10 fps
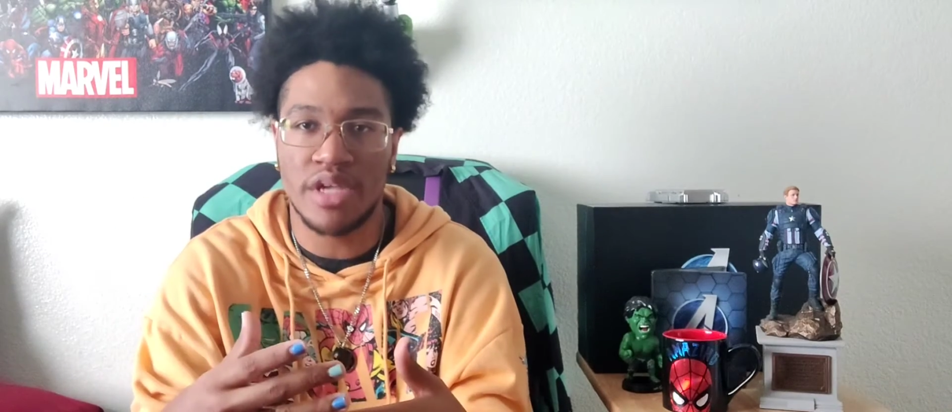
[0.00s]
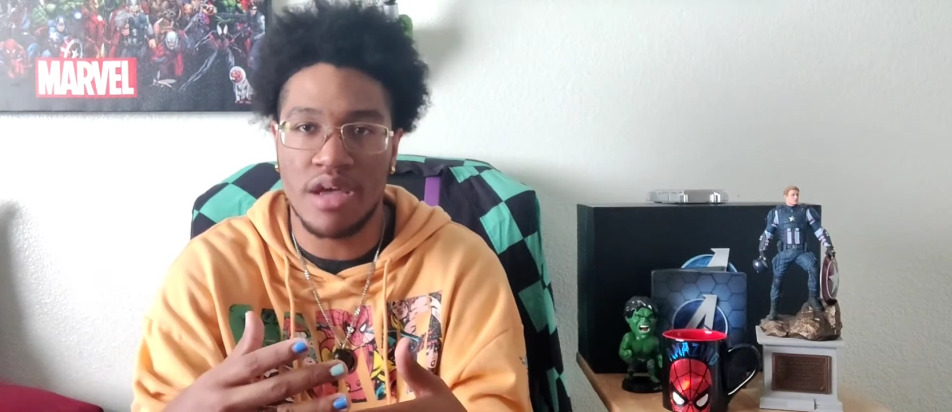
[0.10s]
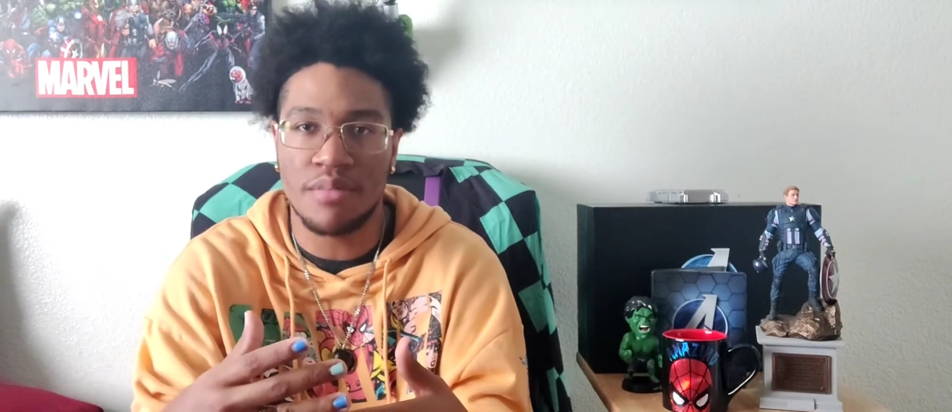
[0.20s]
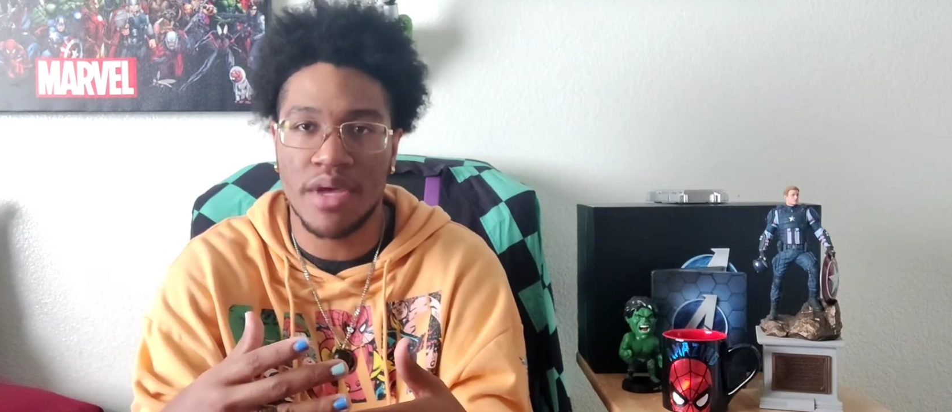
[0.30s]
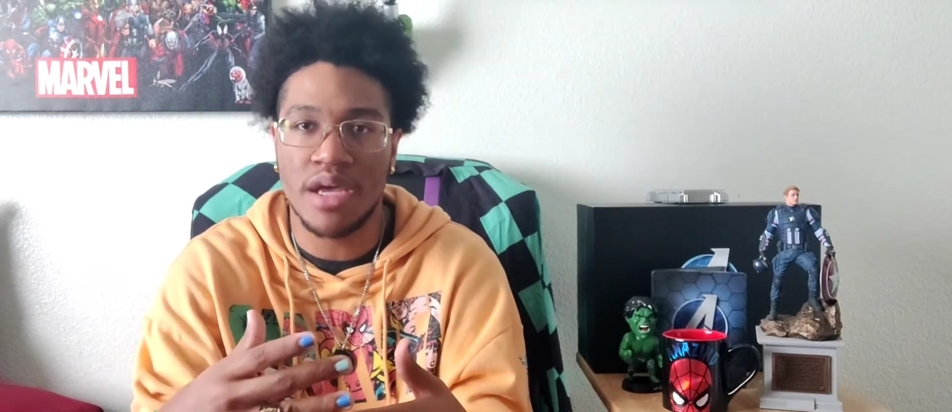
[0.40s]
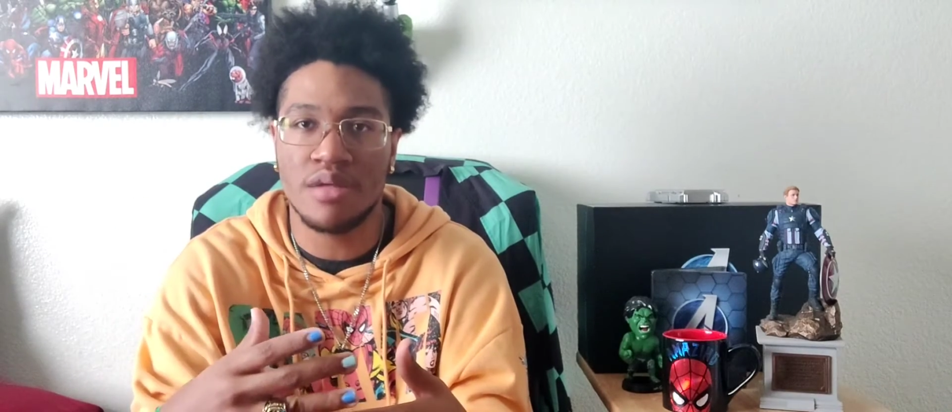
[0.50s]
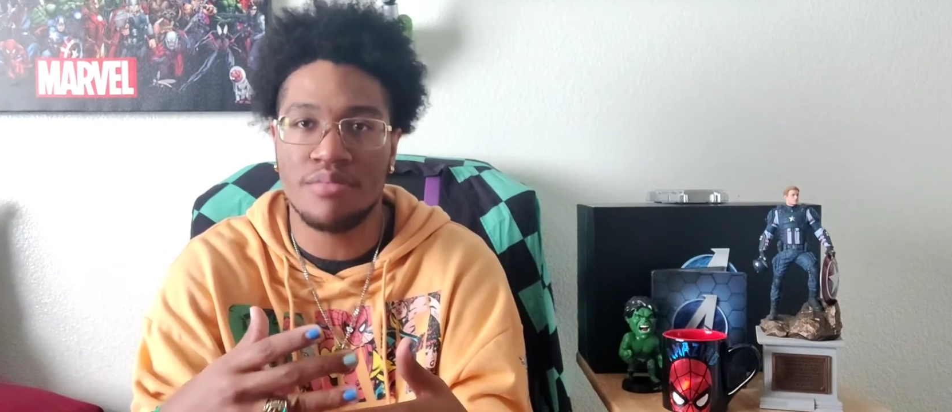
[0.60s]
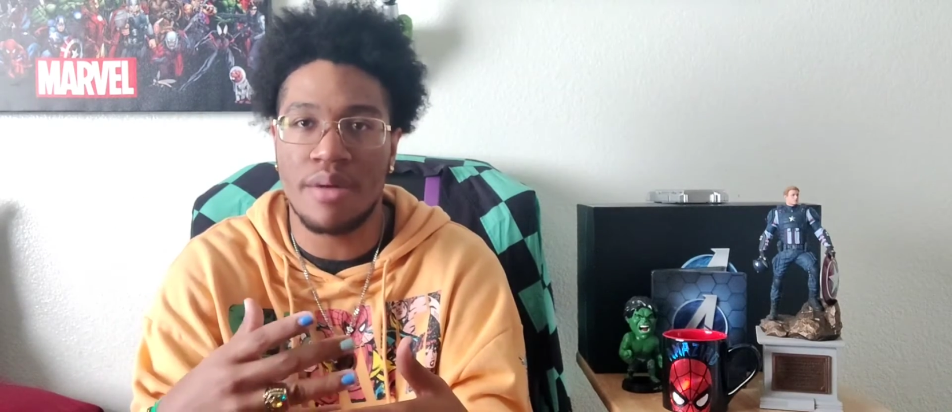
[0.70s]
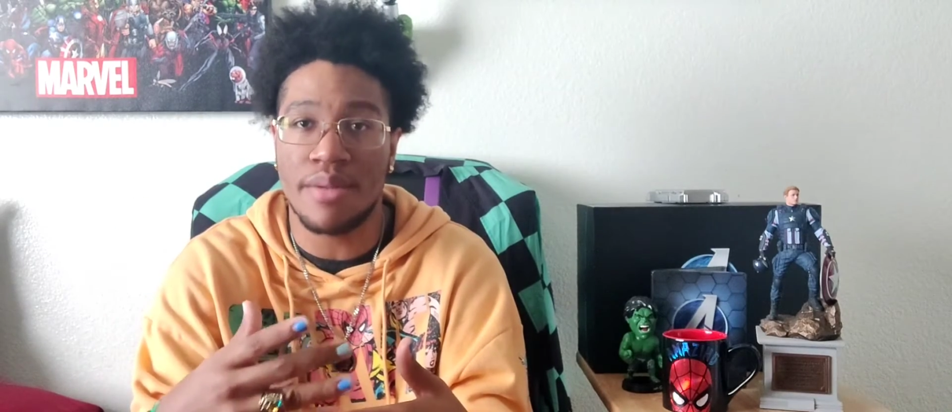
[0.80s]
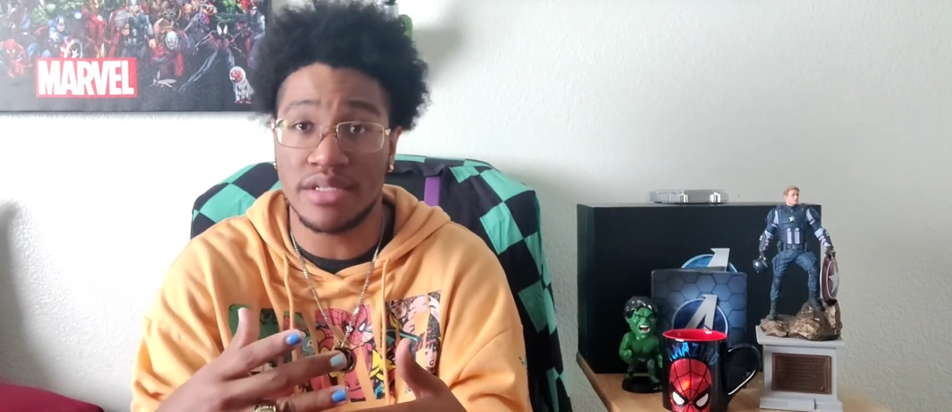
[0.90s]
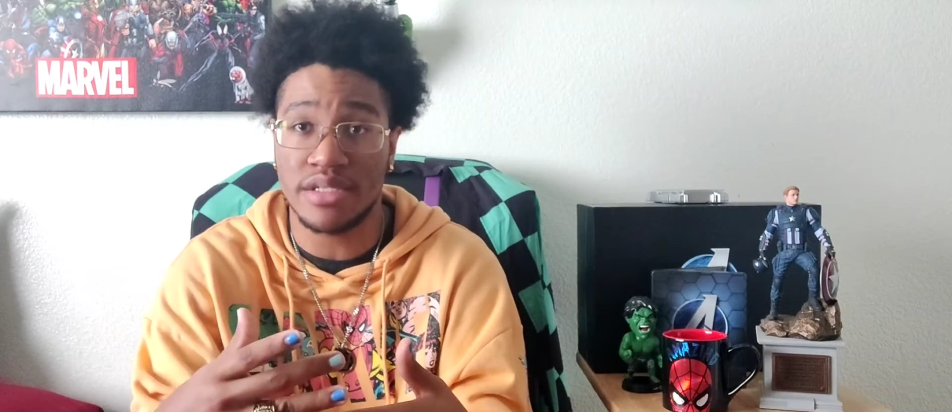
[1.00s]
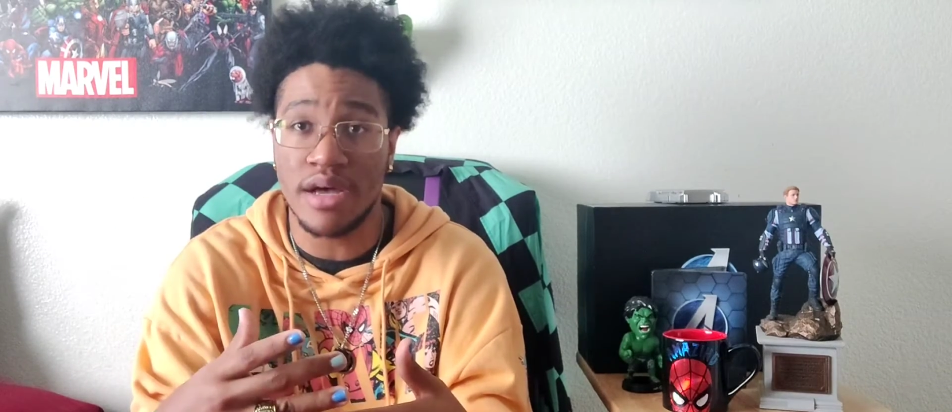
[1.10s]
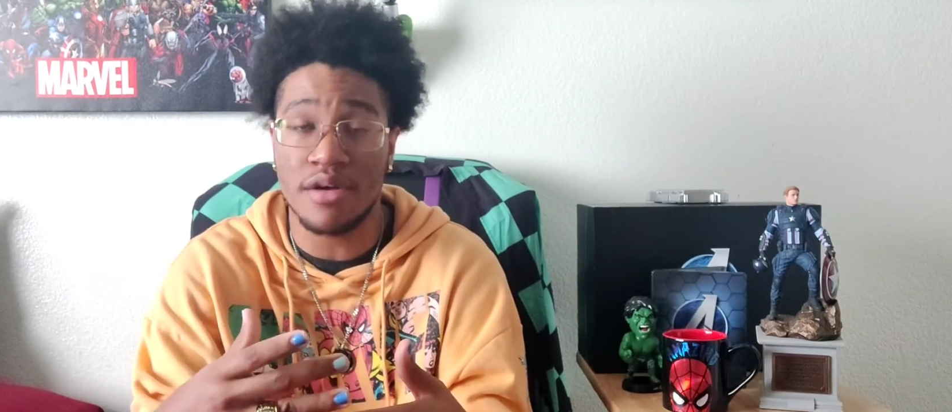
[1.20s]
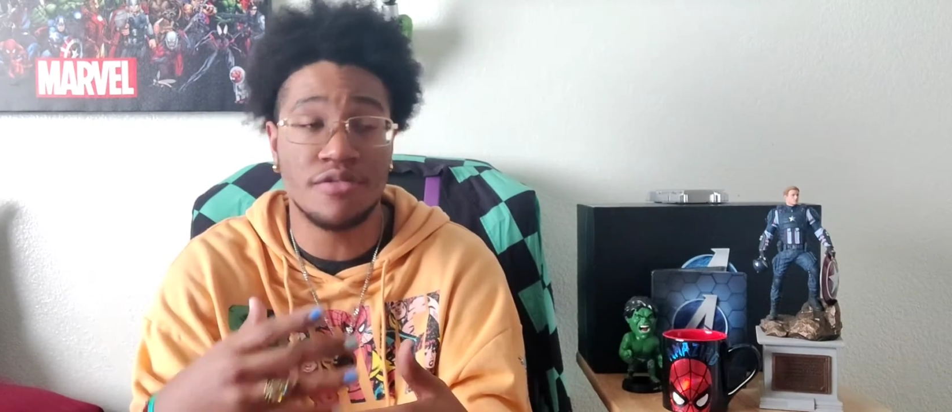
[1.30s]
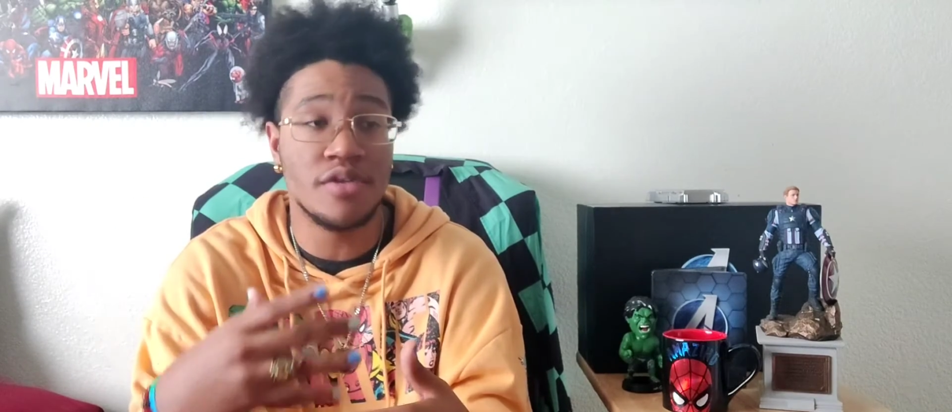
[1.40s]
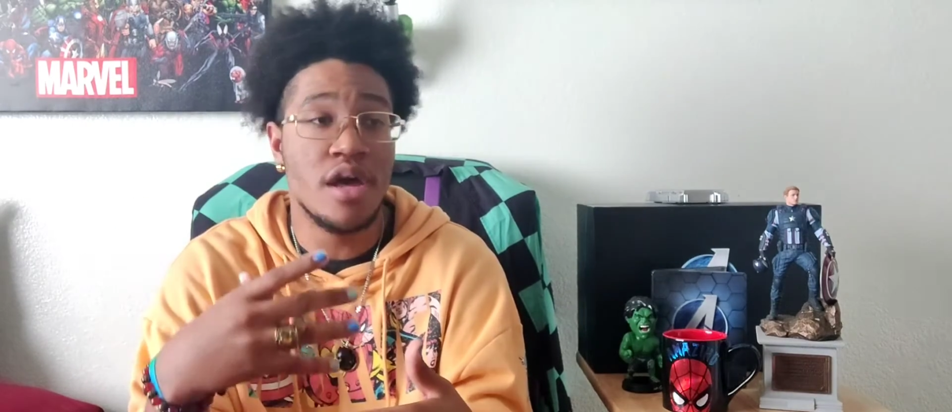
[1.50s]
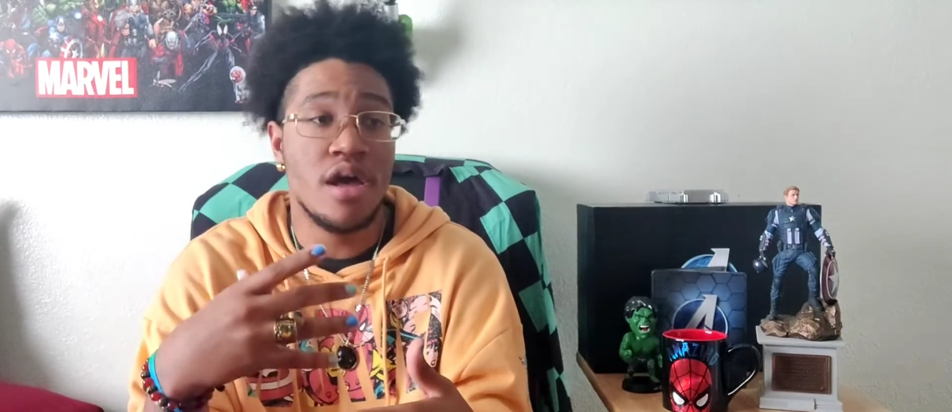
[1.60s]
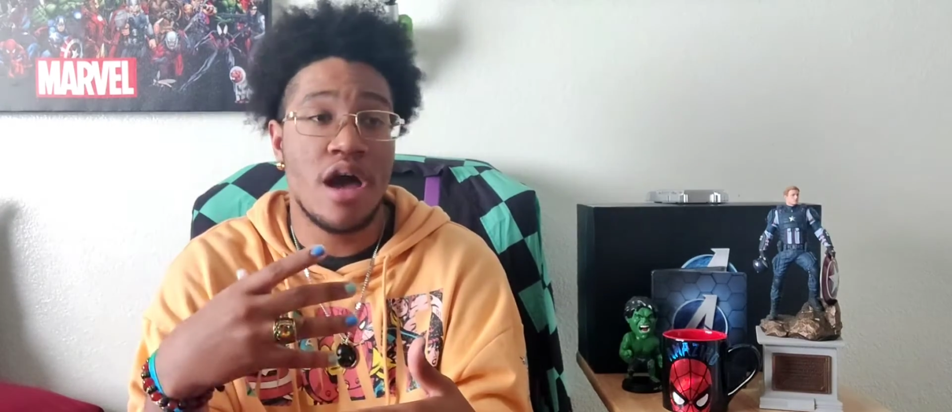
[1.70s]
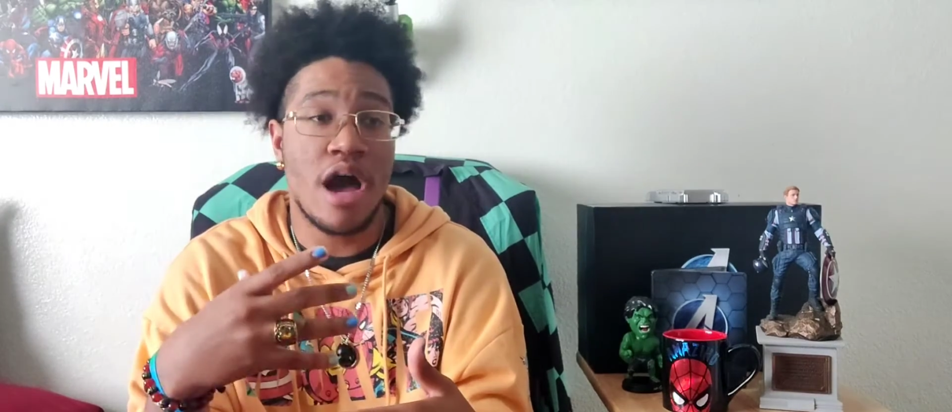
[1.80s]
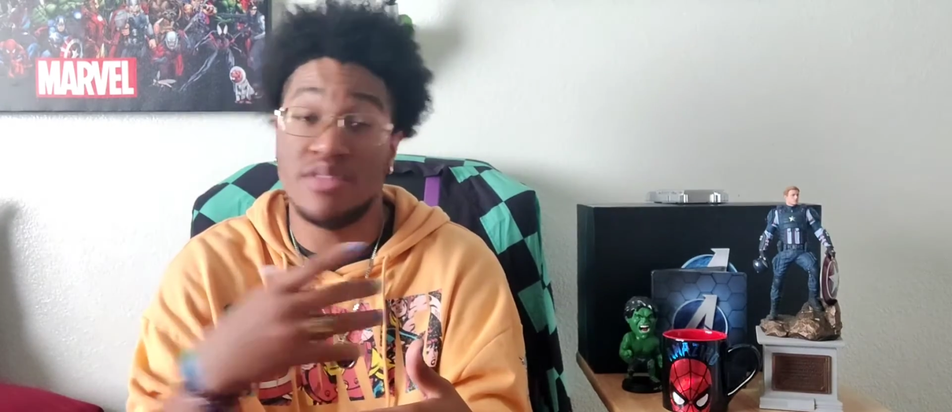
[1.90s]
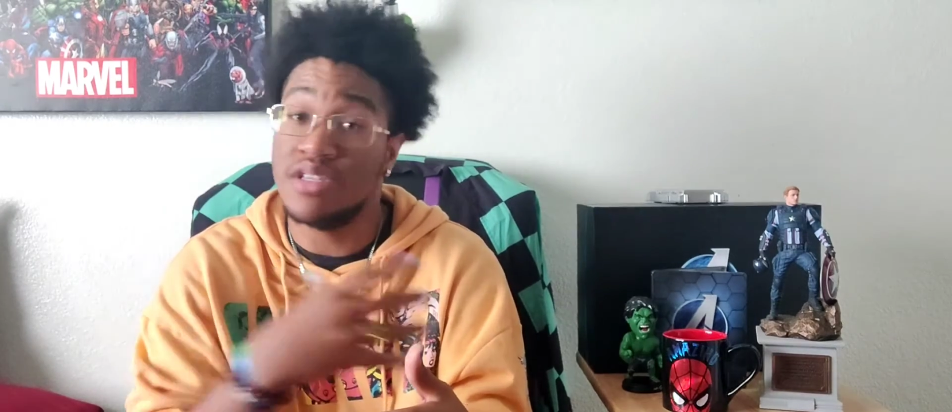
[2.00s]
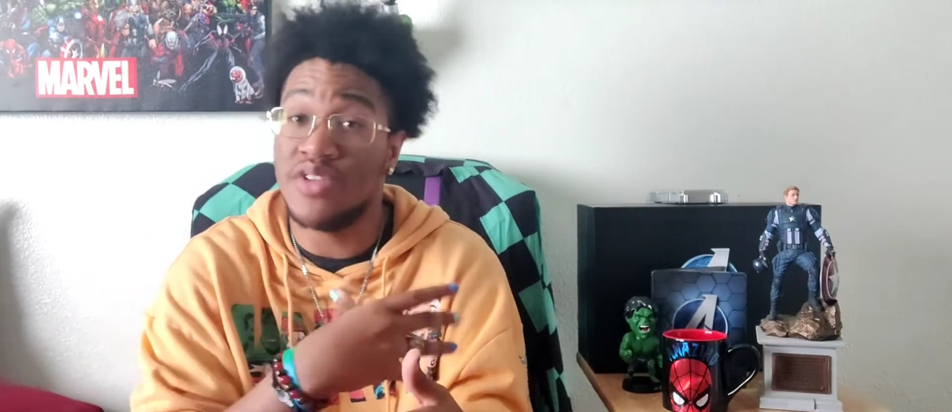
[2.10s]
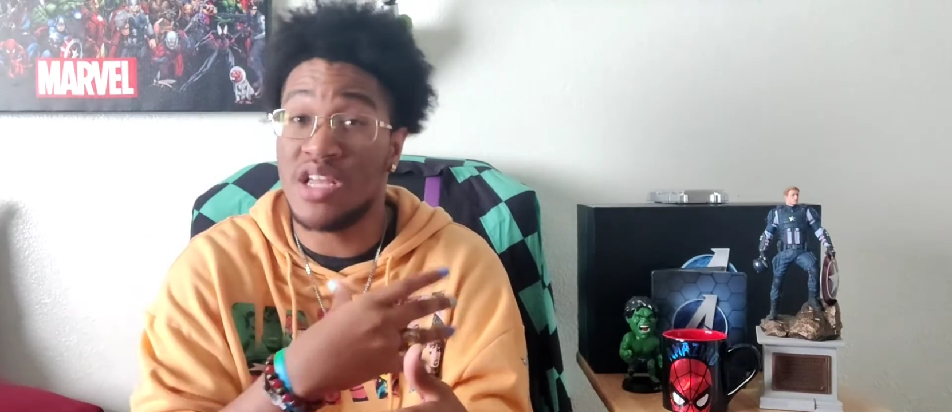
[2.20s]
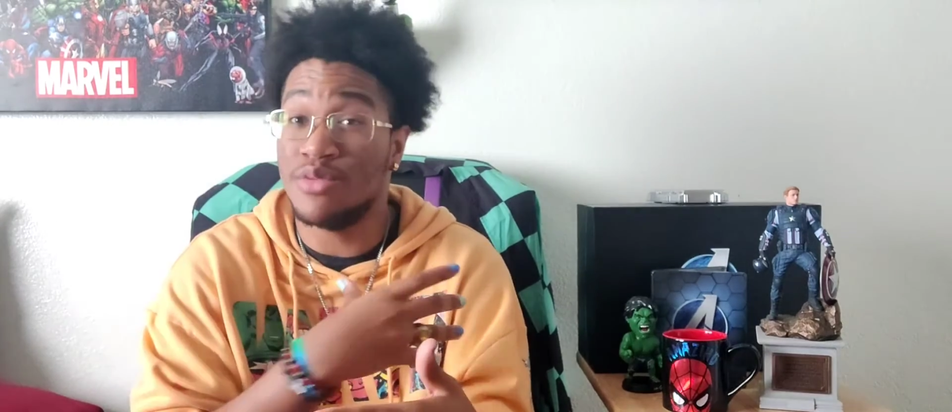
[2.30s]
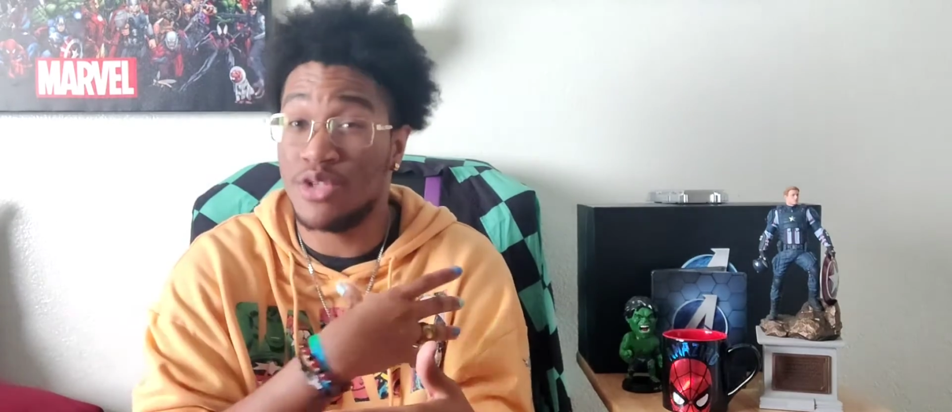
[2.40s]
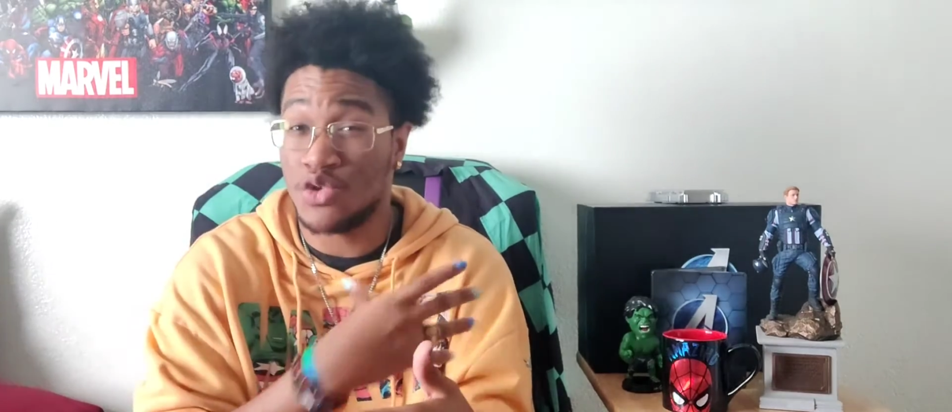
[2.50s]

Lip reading: campaign by myself. I was even able to